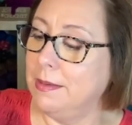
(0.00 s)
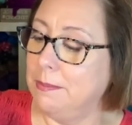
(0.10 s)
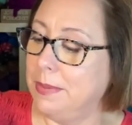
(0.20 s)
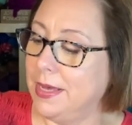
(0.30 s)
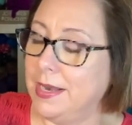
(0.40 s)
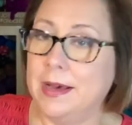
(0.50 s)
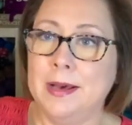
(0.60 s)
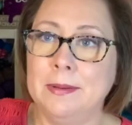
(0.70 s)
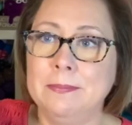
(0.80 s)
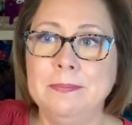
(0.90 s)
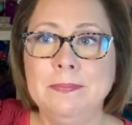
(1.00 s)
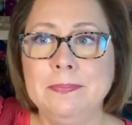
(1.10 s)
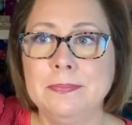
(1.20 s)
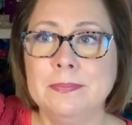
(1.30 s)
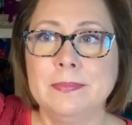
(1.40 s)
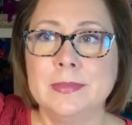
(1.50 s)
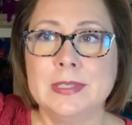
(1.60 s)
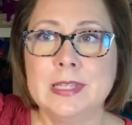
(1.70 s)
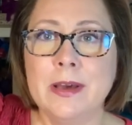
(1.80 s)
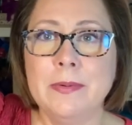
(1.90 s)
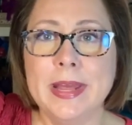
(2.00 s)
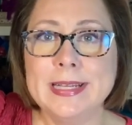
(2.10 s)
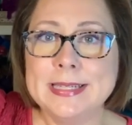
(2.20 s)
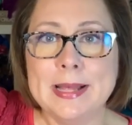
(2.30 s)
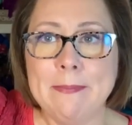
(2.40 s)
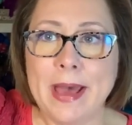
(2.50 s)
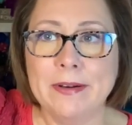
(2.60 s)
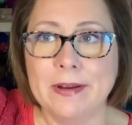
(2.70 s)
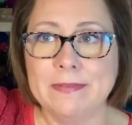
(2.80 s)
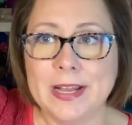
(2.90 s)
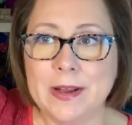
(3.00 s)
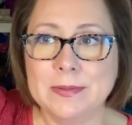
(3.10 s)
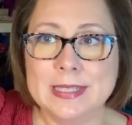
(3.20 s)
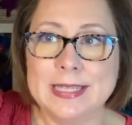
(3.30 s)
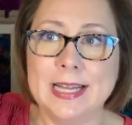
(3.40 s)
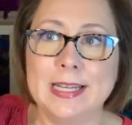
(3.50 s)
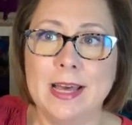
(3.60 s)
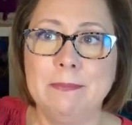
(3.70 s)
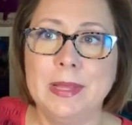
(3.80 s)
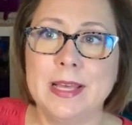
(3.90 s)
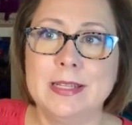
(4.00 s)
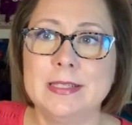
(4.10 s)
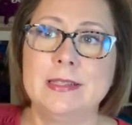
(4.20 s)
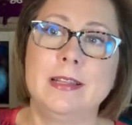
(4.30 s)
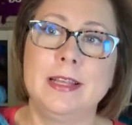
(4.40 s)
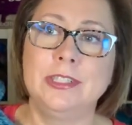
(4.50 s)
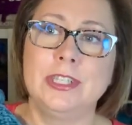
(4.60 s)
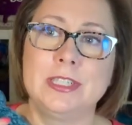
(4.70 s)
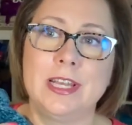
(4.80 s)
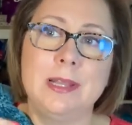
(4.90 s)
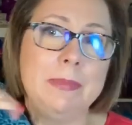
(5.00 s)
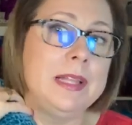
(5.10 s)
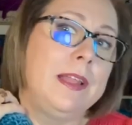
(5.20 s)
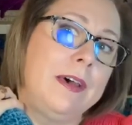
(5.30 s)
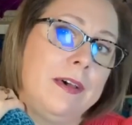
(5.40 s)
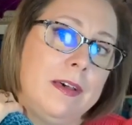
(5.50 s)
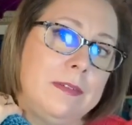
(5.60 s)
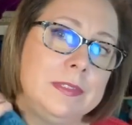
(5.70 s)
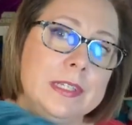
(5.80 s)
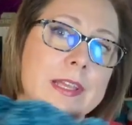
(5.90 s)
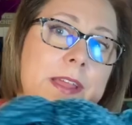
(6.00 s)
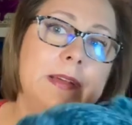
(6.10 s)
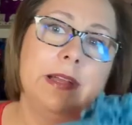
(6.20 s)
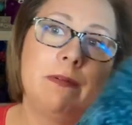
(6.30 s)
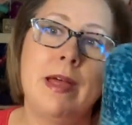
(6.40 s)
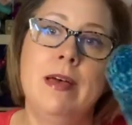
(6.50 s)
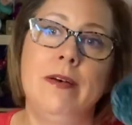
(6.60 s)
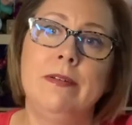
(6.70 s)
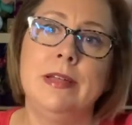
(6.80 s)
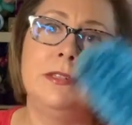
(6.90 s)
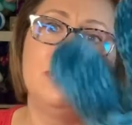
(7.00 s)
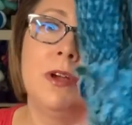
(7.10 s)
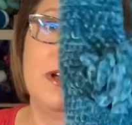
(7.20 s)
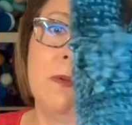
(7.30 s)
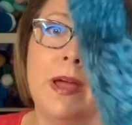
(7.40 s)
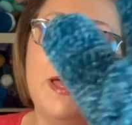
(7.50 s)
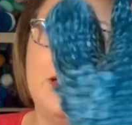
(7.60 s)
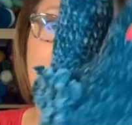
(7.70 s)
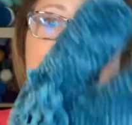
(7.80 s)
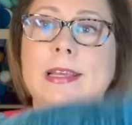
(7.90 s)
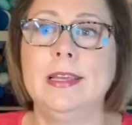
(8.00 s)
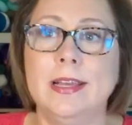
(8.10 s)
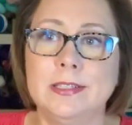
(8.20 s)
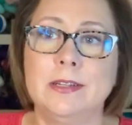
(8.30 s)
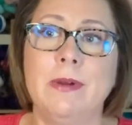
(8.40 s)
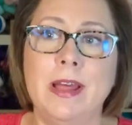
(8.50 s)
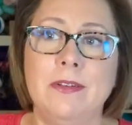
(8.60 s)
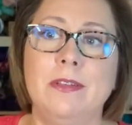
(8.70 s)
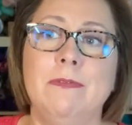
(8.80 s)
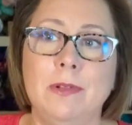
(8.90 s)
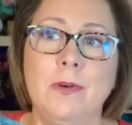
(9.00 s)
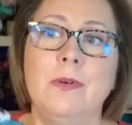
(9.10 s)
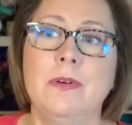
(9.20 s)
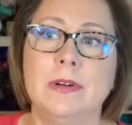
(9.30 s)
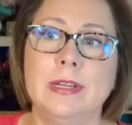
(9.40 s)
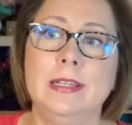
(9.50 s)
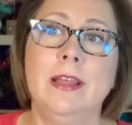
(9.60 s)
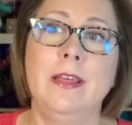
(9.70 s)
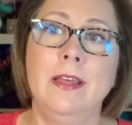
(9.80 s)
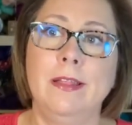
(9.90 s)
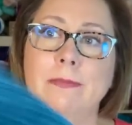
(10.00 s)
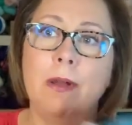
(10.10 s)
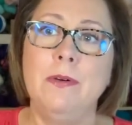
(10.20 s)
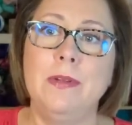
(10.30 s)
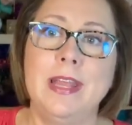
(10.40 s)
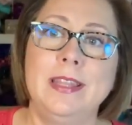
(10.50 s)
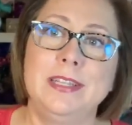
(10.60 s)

But um, so it doesn't matter if they don't stand up because it's just going to be loved and carried around and drug around and kicked around on the floor and thrown in the